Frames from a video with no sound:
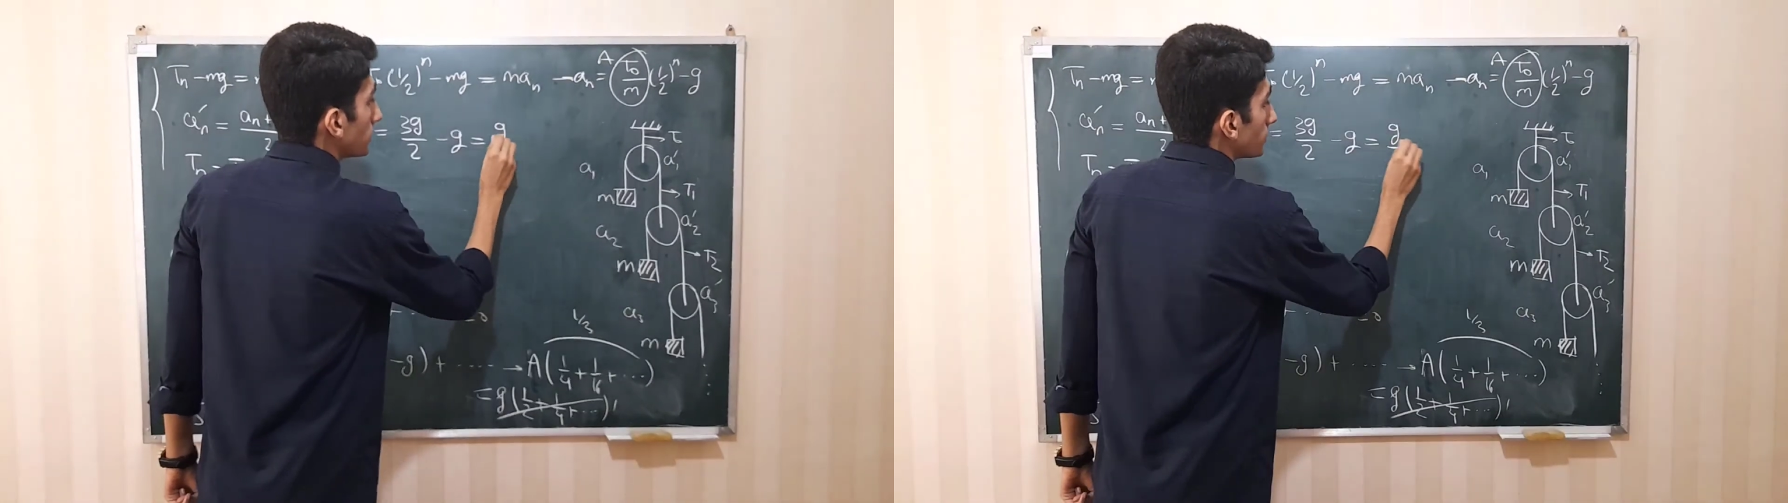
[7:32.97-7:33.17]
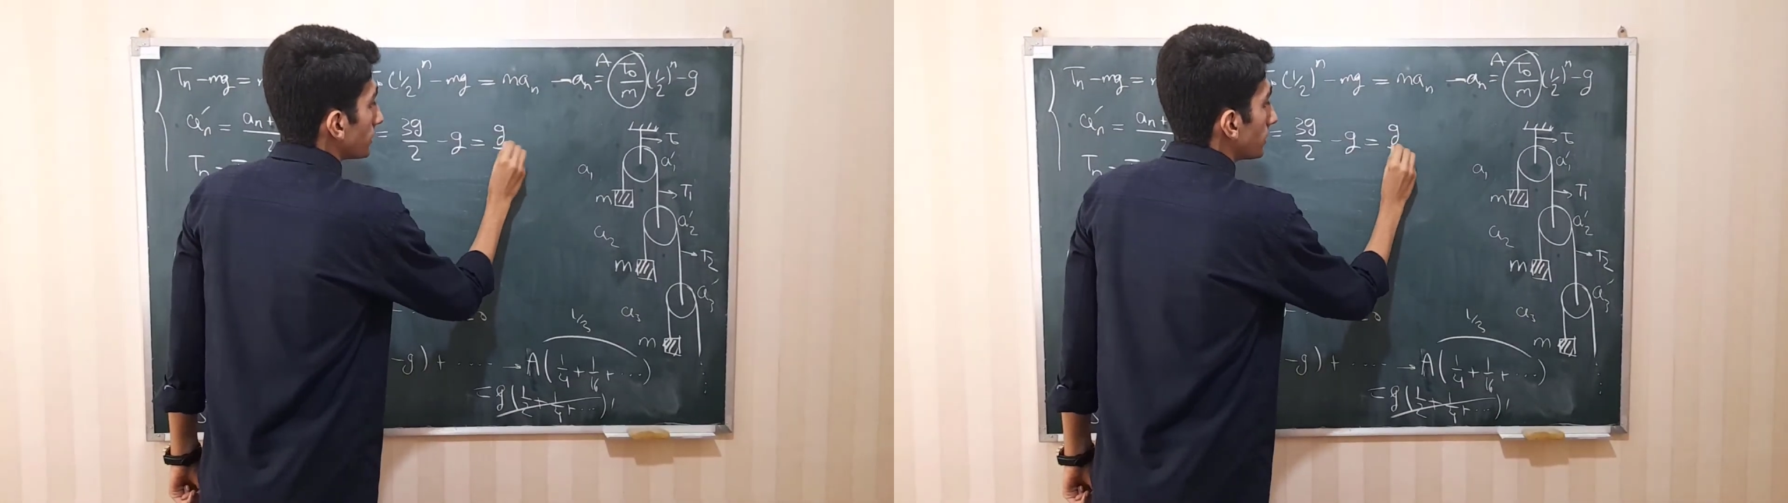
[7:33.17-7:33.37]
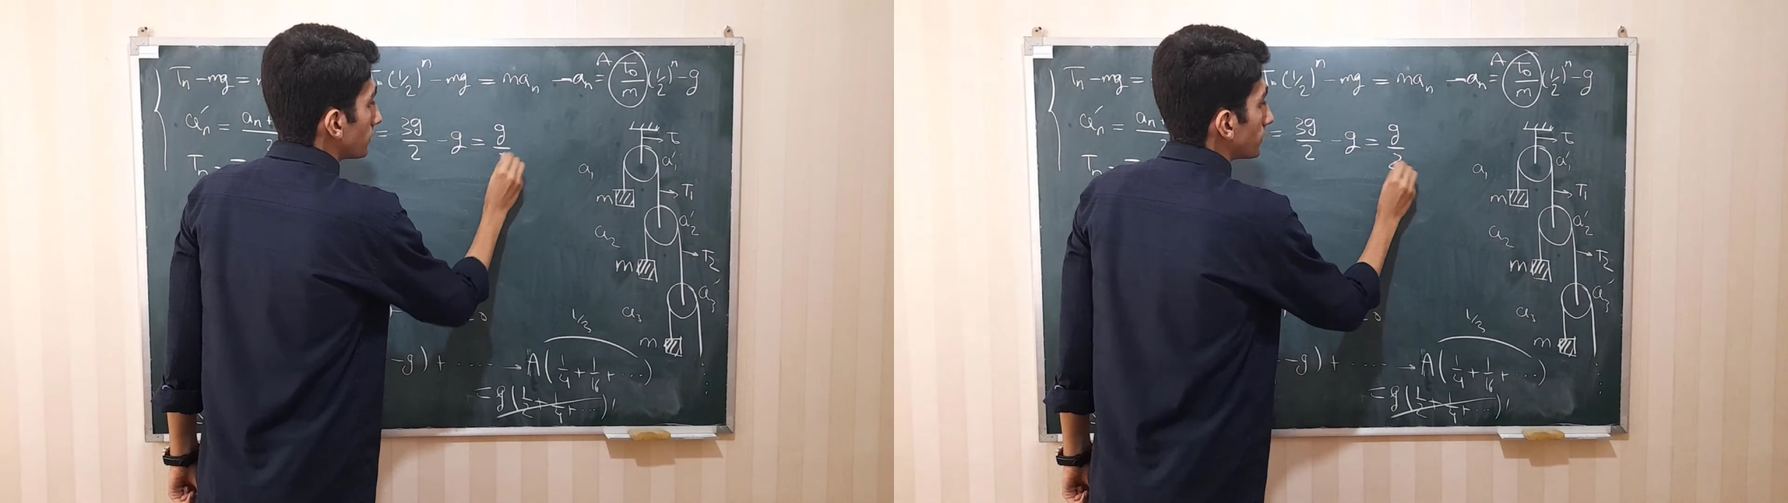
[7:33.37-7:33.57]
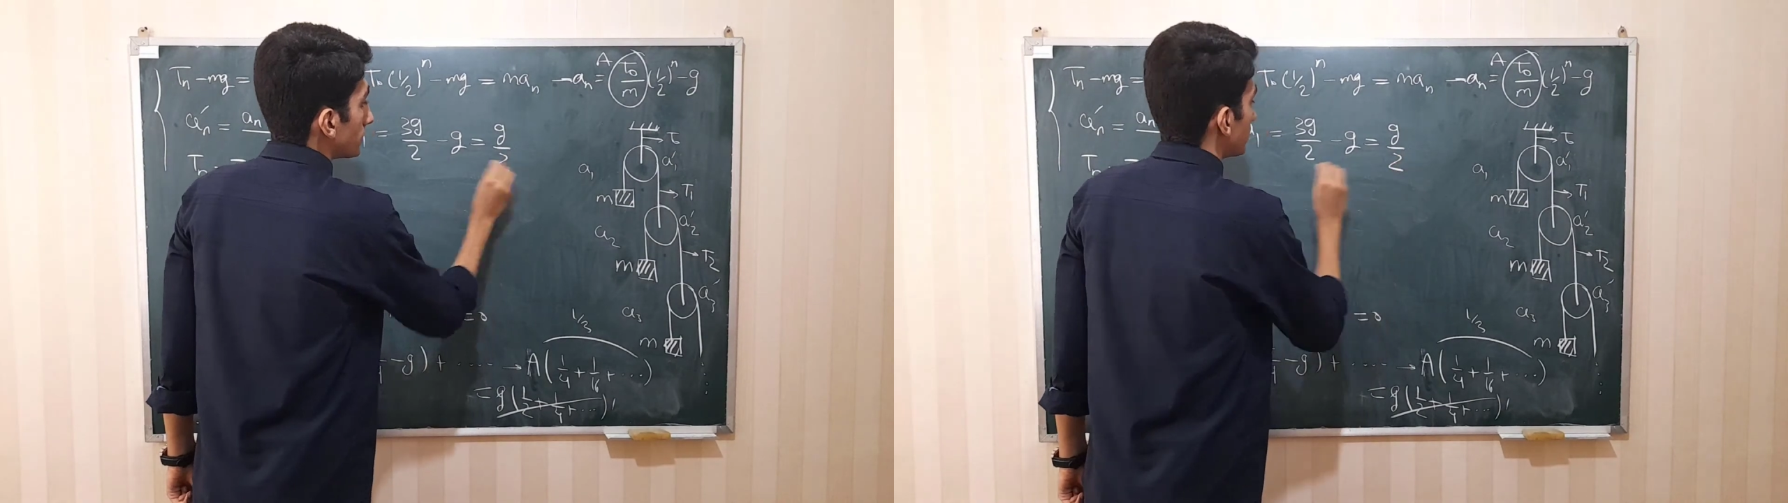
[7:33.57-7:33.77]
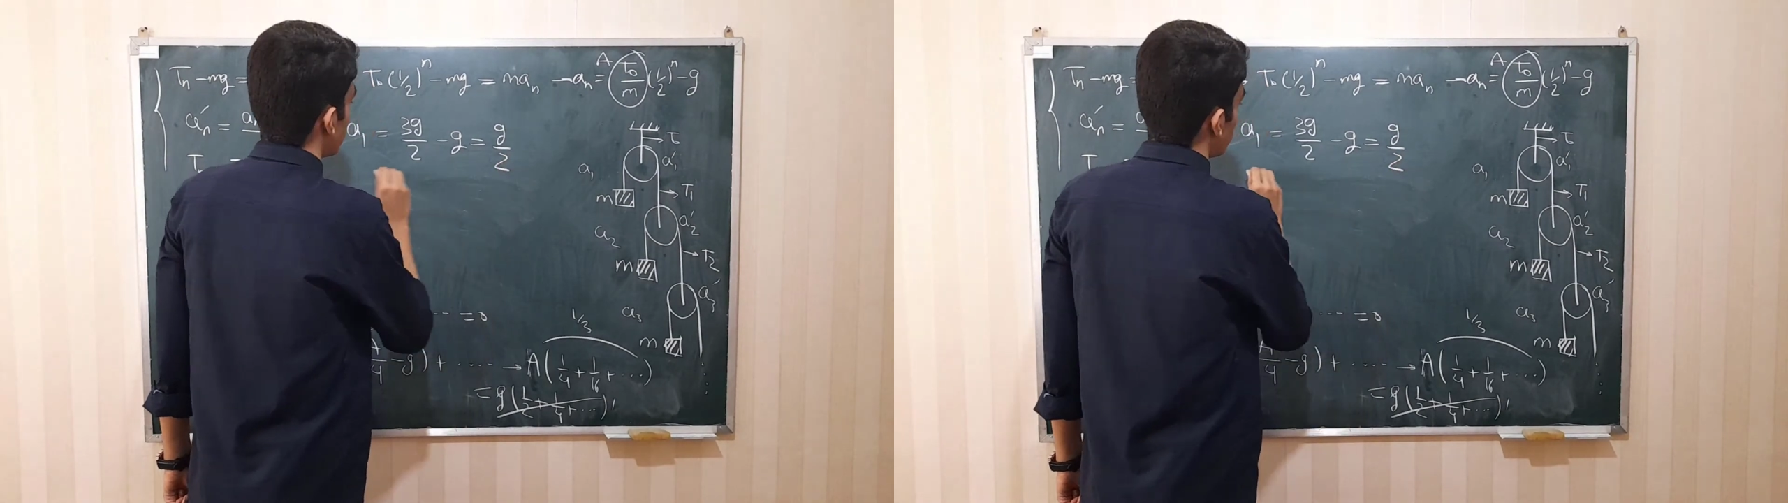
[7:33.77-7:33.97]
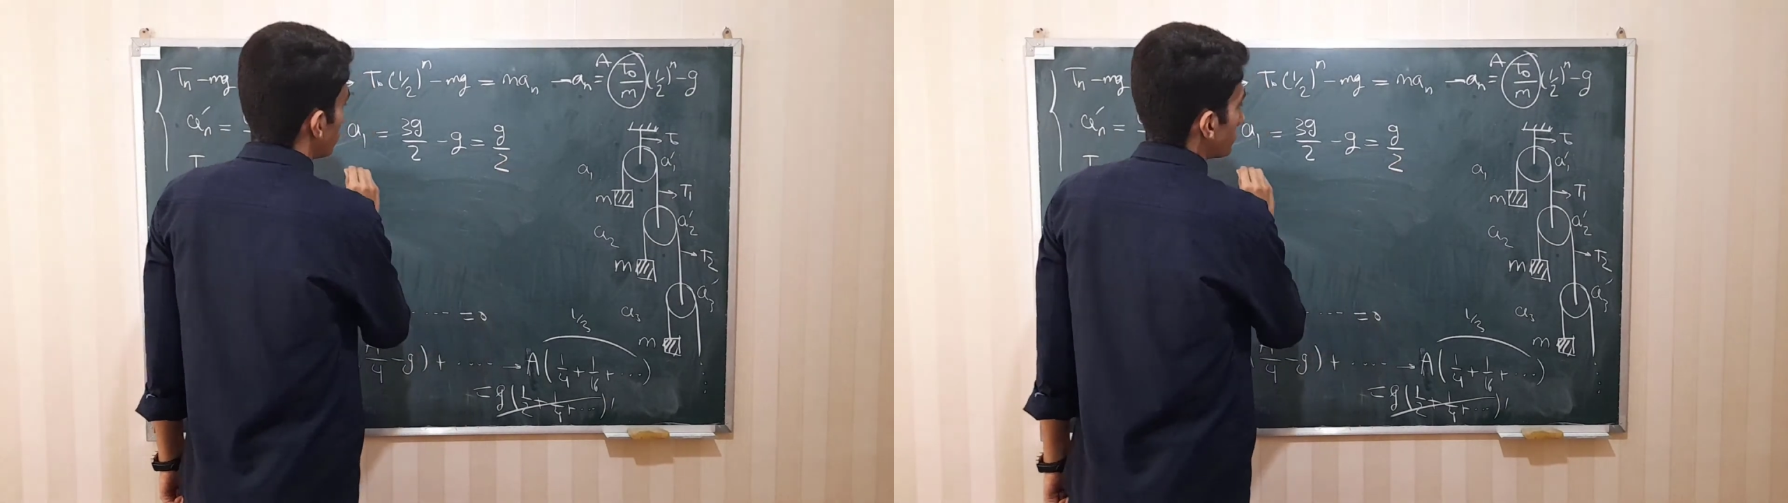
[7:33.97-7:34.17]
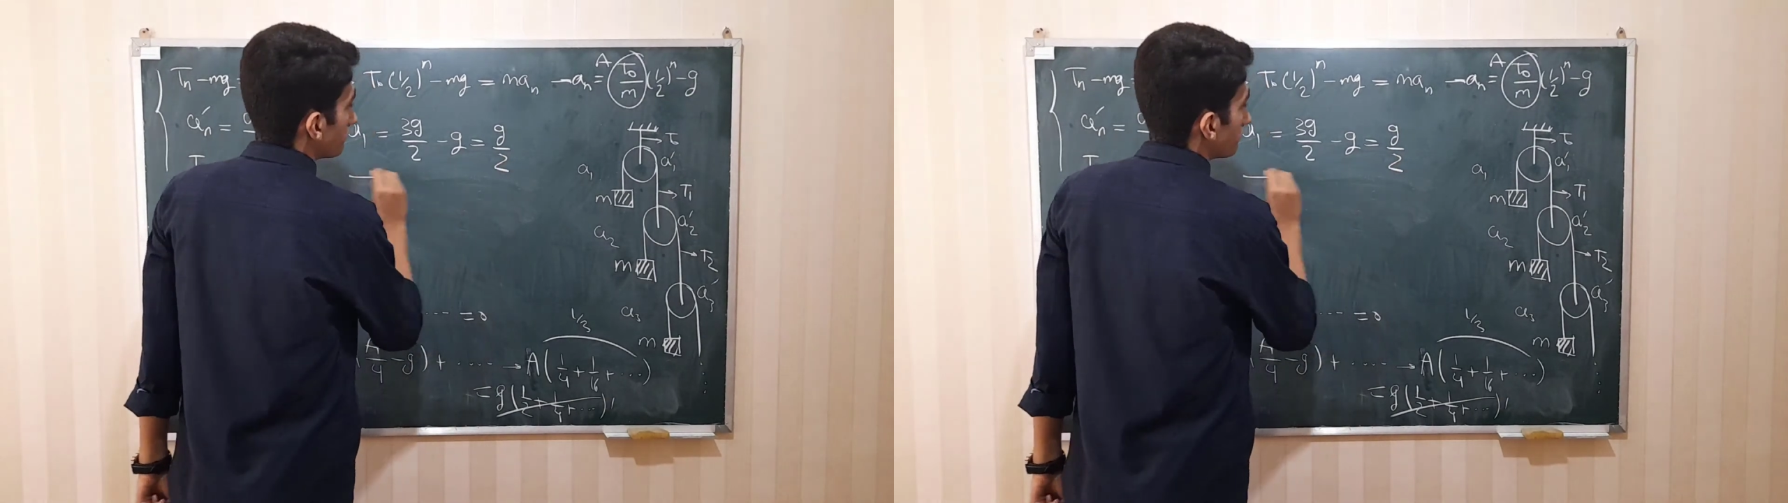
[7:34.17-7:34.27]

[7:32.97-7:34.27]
g over 2.